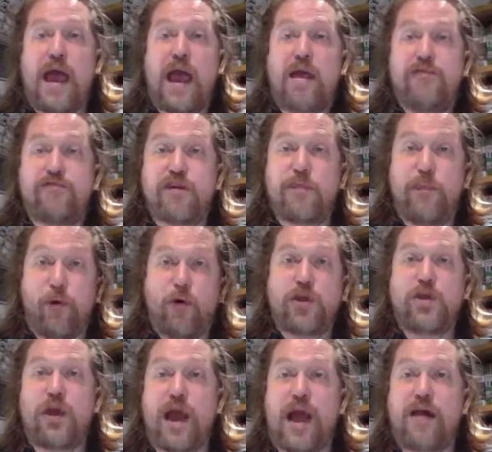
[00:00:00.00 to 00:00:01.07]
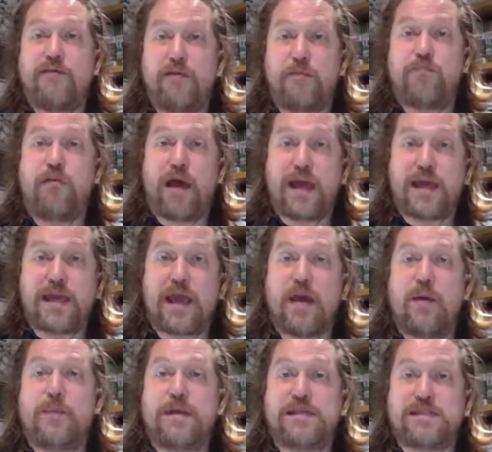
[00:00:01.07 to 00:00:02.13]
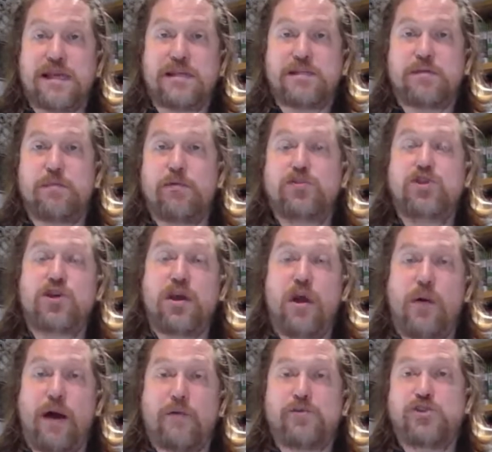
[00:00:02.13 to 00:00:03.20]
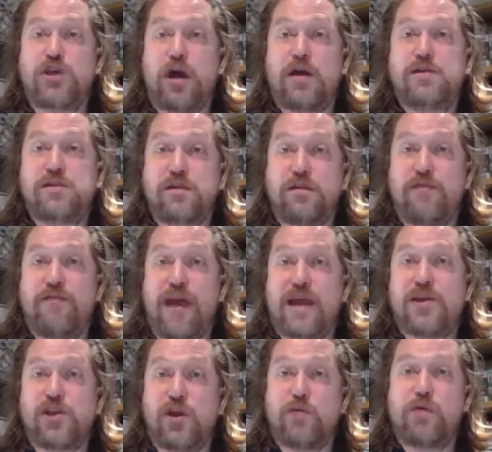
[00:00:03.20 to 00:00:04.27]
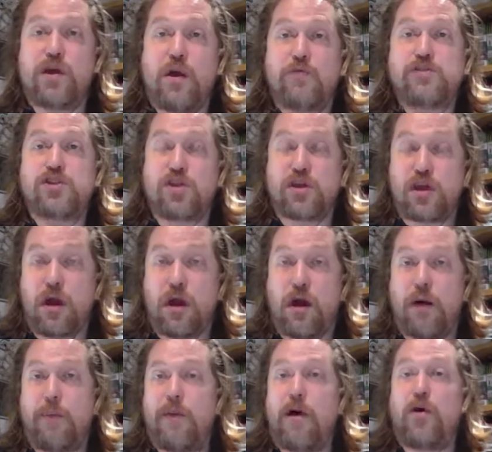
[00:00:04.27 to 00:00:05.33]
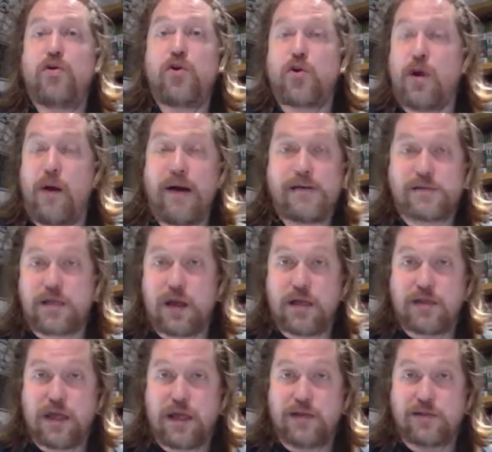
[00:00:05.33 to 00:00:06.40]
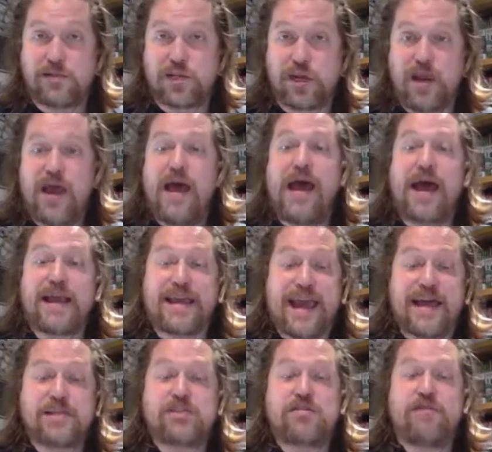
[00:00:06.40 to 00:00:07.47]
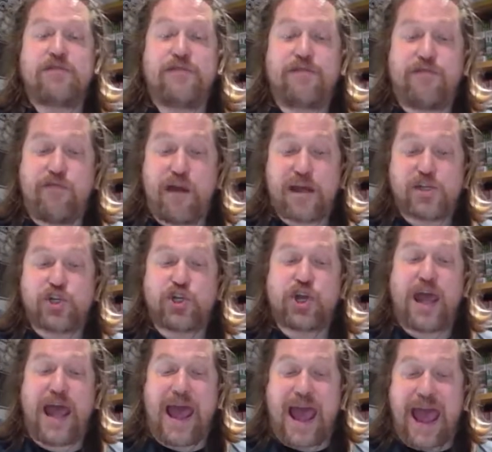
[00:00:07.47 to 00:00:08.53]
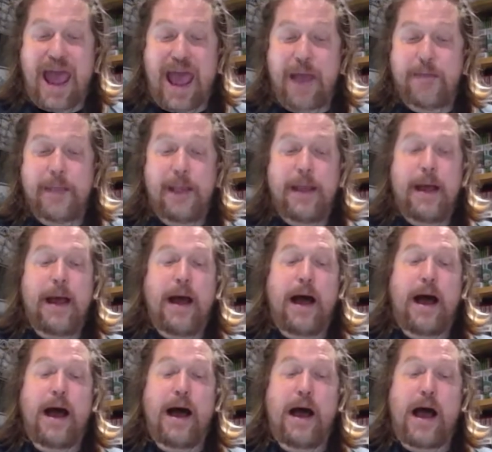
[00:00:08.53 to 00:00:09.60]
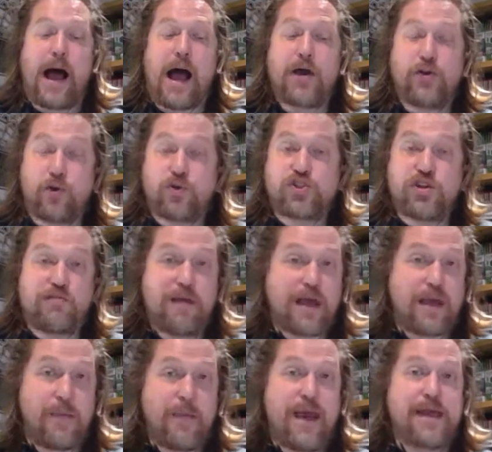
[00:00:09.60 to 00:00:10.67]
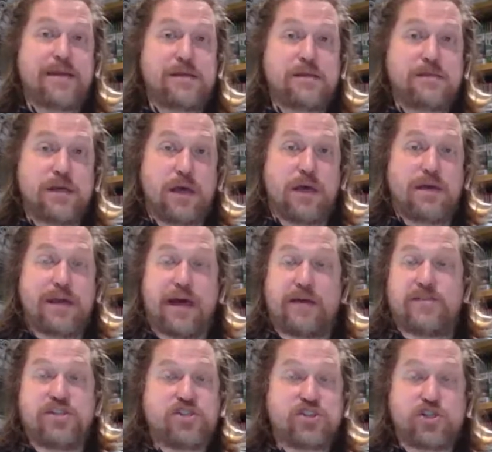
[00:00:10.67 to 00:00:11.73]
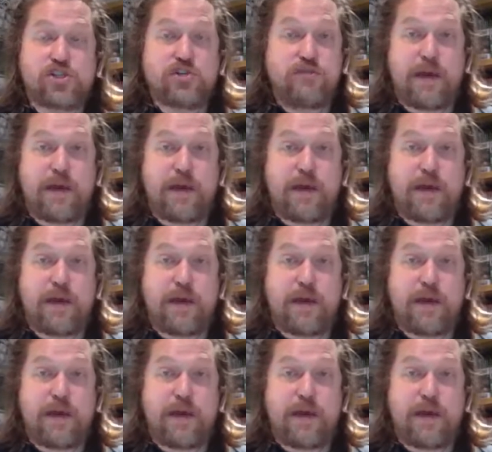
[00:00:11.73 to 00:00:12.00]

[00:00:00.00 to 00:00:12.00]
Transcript: every point you have a break, it would be sensible to go outside in the venue and go into the car park or go outside the Hilton and get some fresh air. I'd also recommend, now this is just a